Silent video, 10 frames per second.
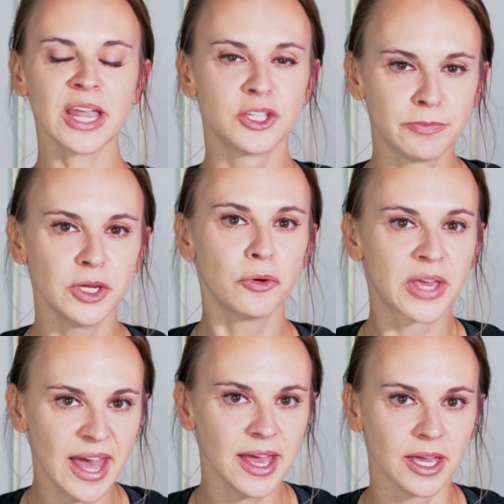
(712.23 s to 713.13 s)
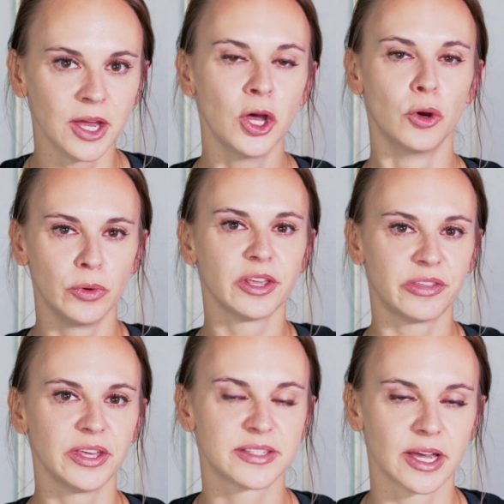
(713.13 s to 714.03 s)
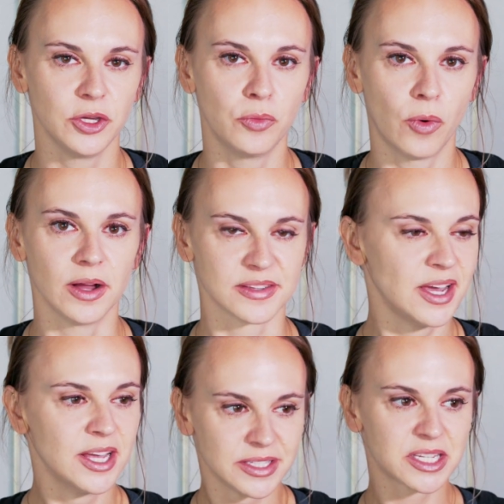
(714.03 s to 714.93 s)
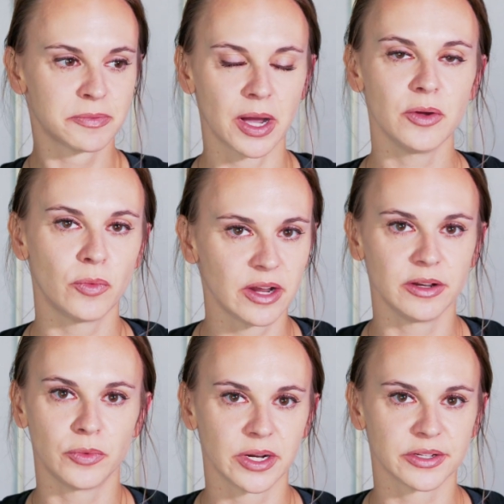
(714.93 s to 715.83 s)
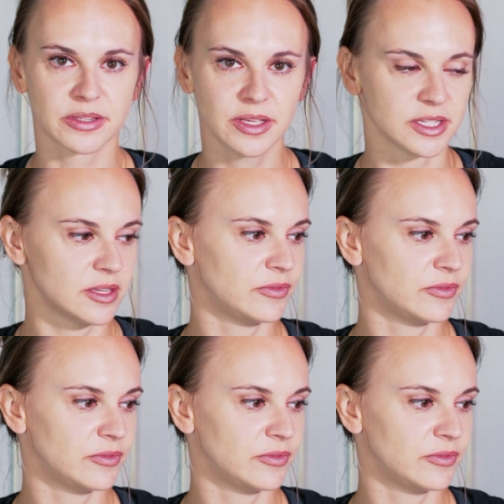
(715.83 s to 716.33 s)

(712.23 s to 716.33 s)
to be okay with the things that you want, despite what anyone else thinks.